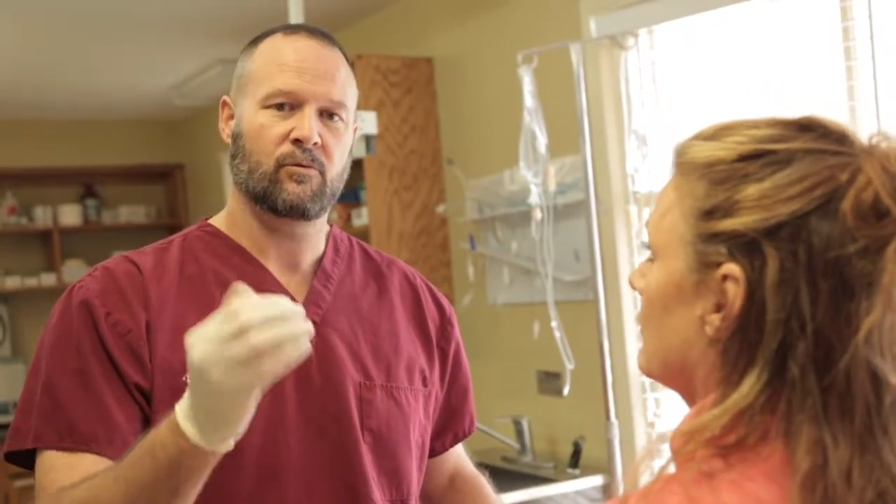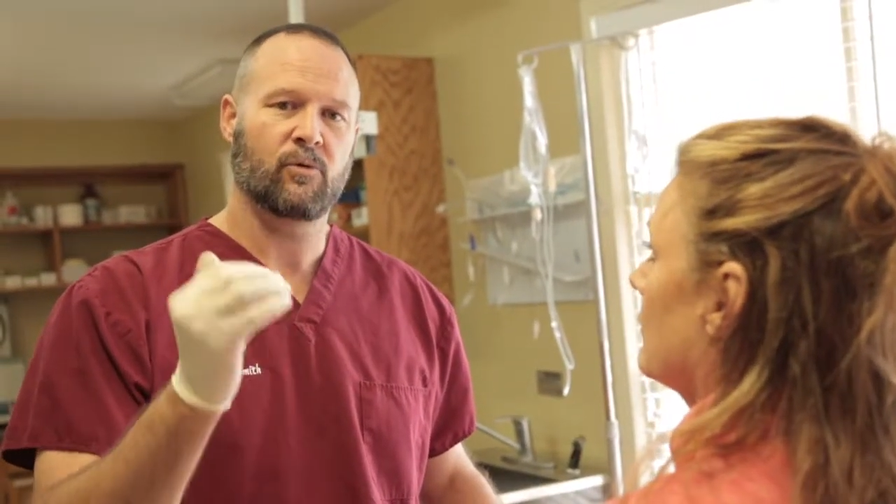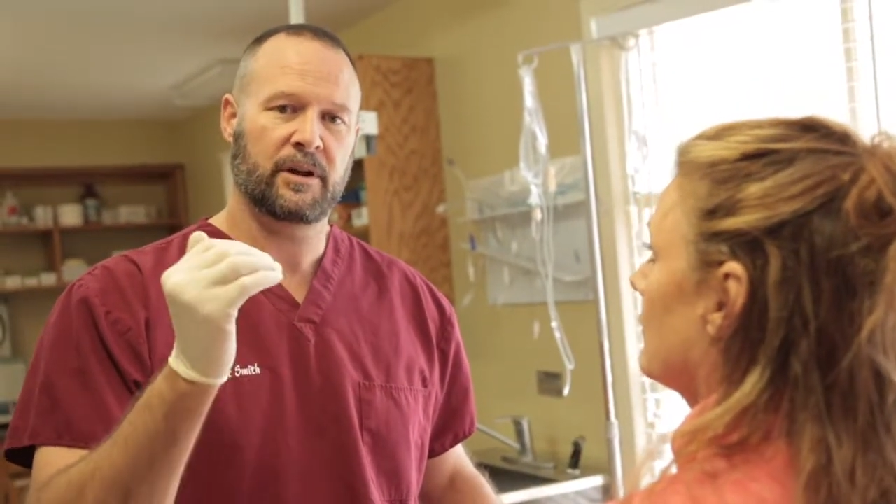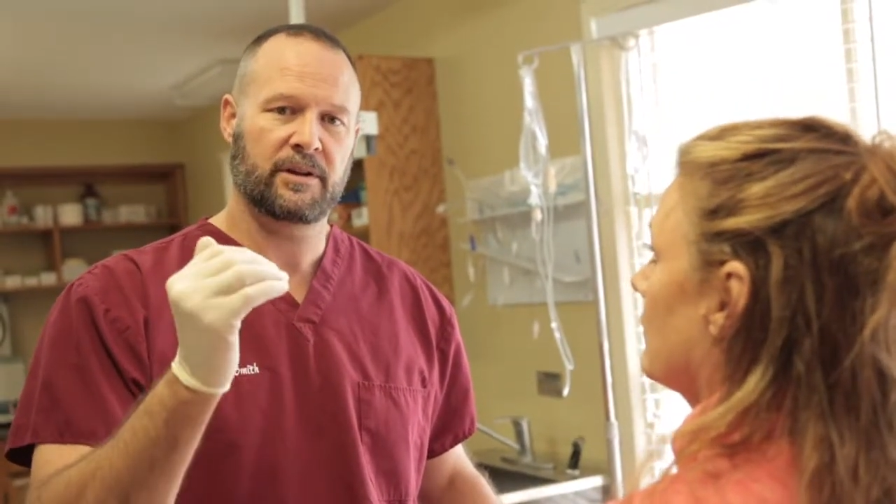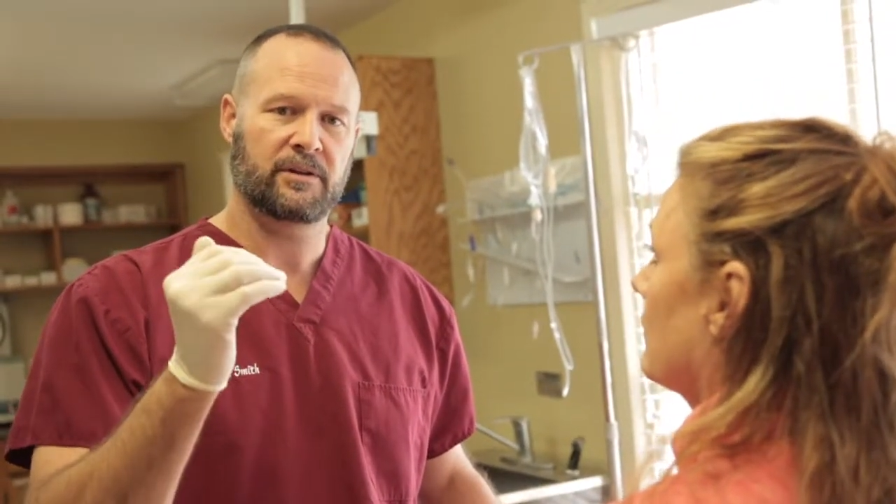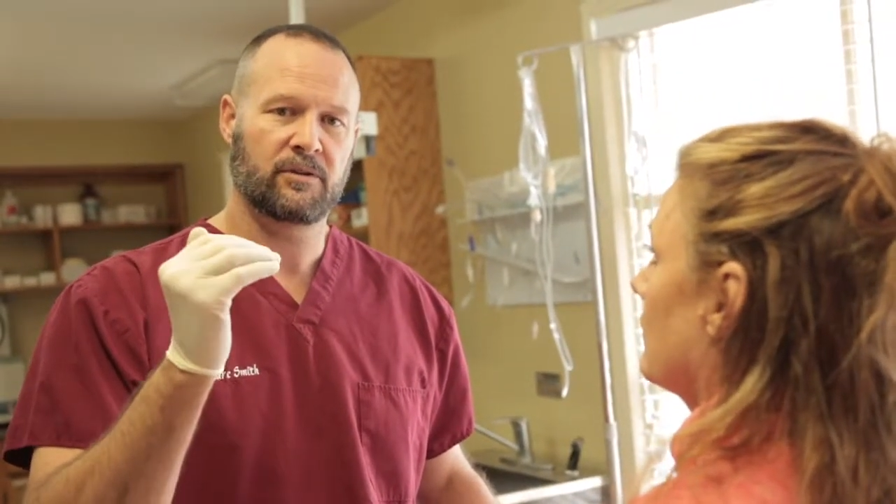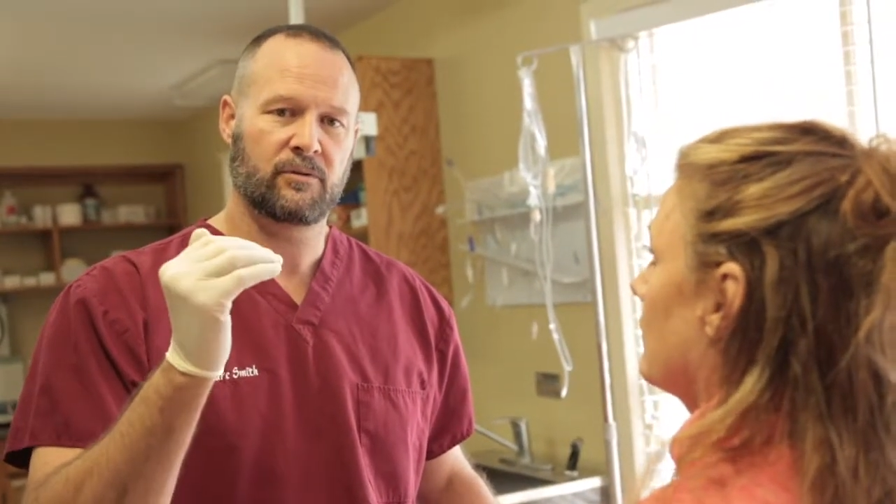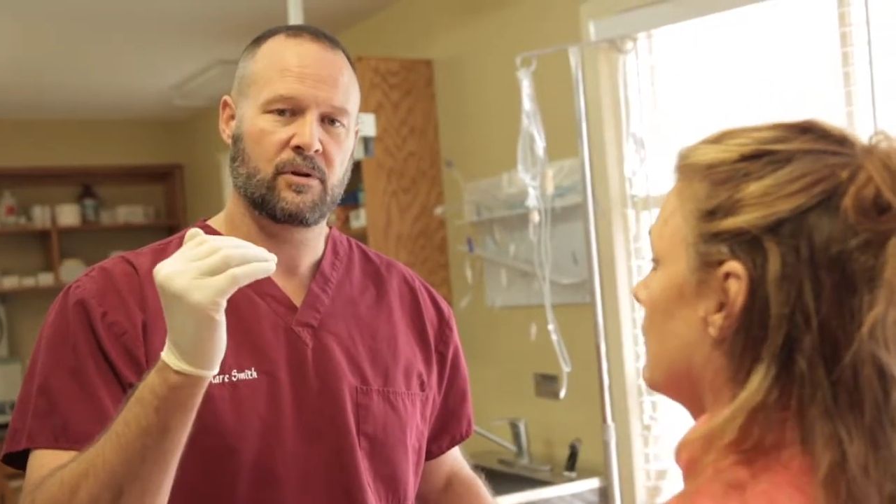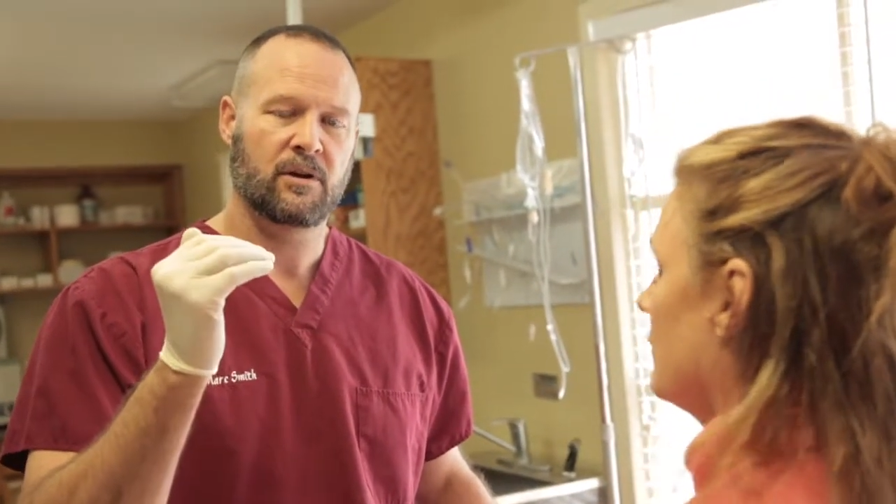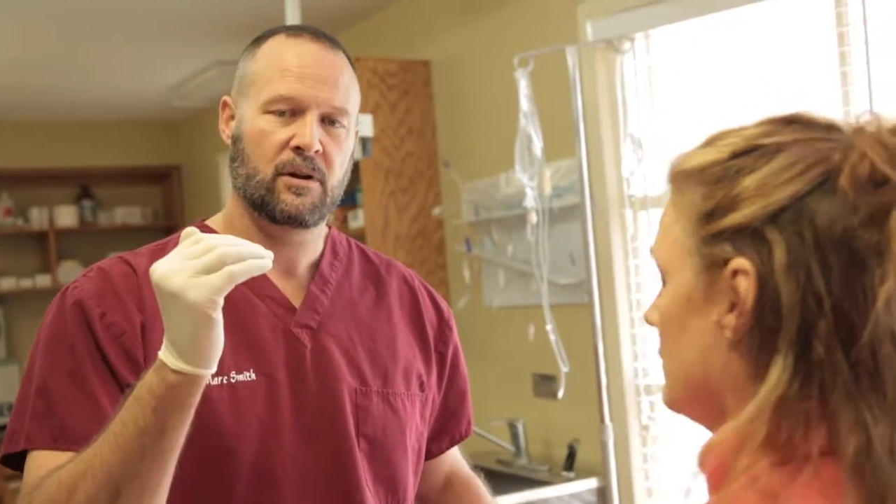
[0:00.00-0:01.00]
what you